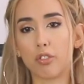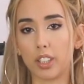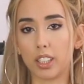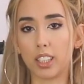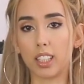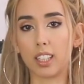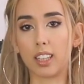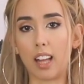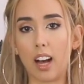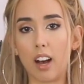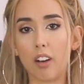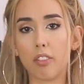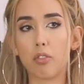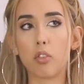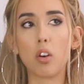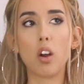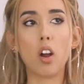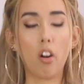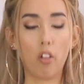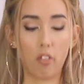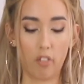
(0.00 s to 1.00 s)
really
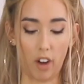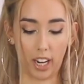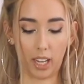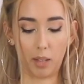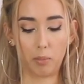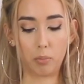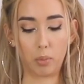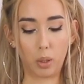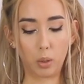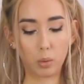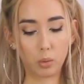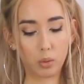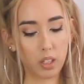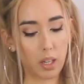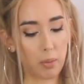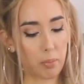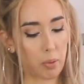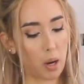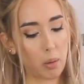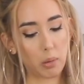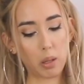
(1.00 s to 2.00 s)
love Rag and Bone.
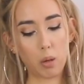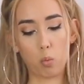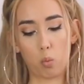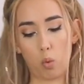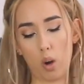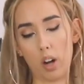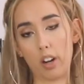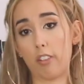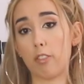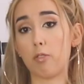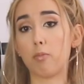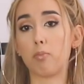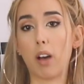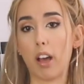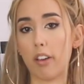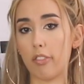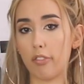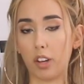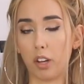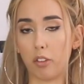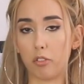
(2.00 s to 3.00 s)
They're probably one of
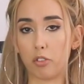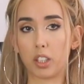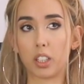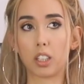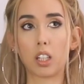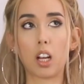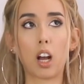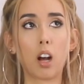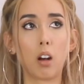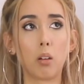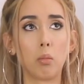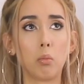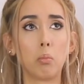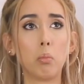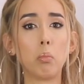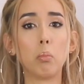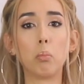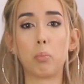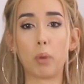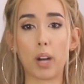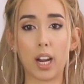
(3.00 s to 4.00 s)
my favorite
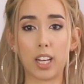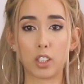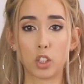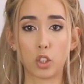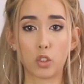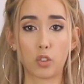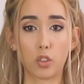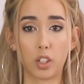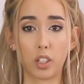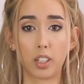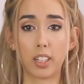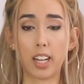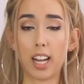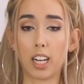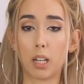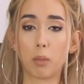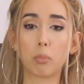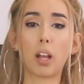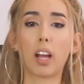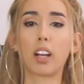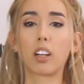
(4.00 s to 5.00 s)
brands for
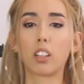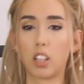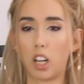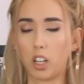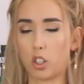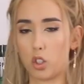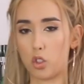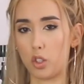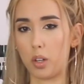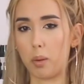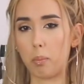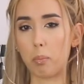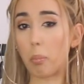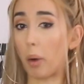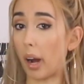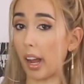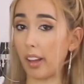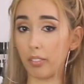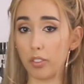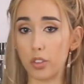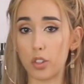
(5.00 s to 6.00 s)
denim, like luxury
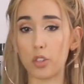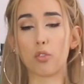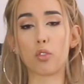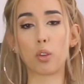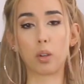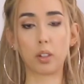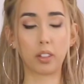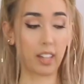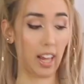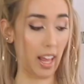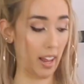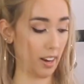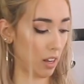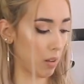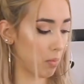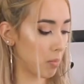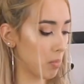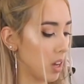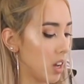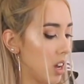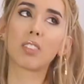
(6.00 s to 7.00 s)
brands for
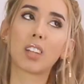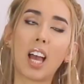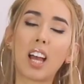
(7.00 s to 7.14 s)
denim.